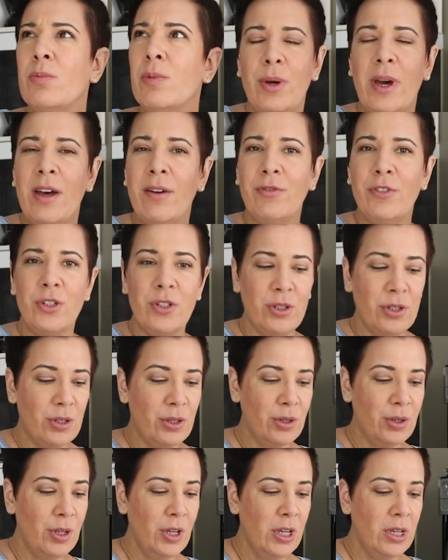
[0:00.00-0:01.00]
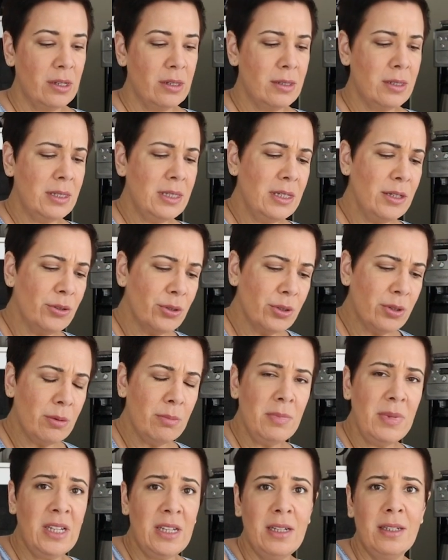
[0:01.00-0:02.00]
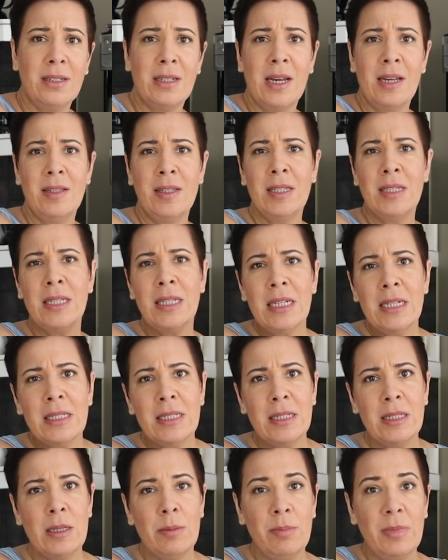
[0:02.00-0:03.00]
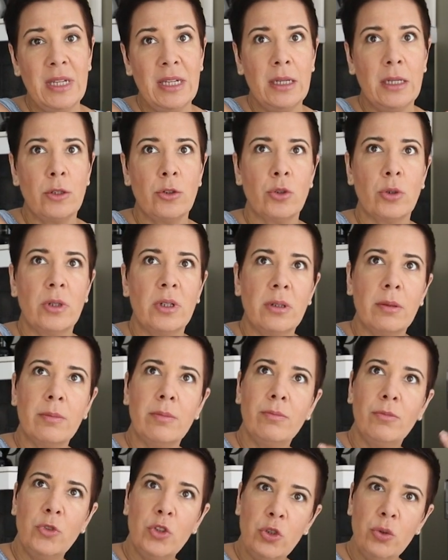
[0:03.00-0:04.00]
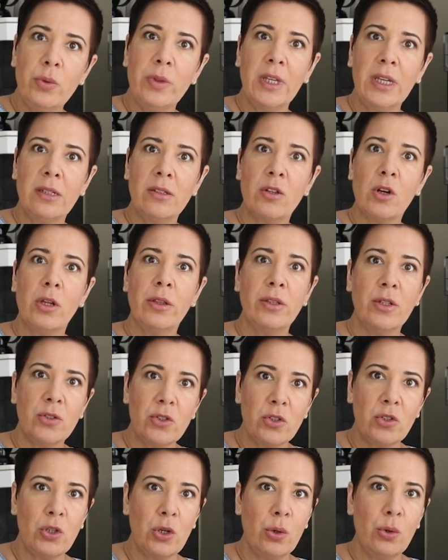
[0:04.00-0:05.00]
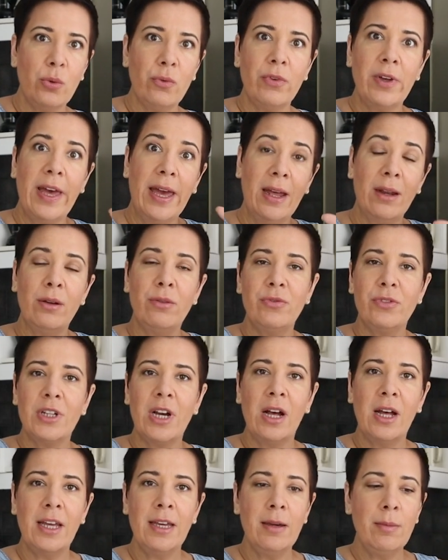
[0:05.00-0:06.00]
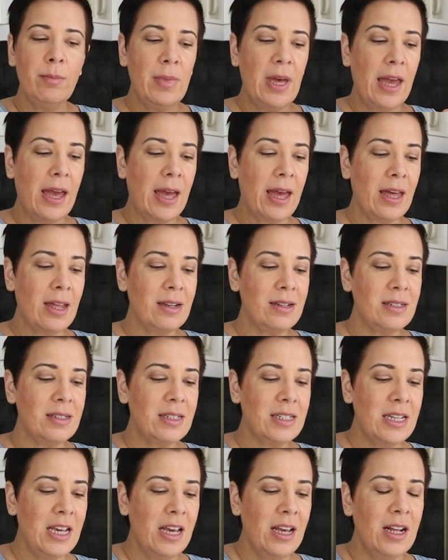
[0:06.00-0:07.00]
you have to sear the meat and season the meat or do things on the stove ahead of time, and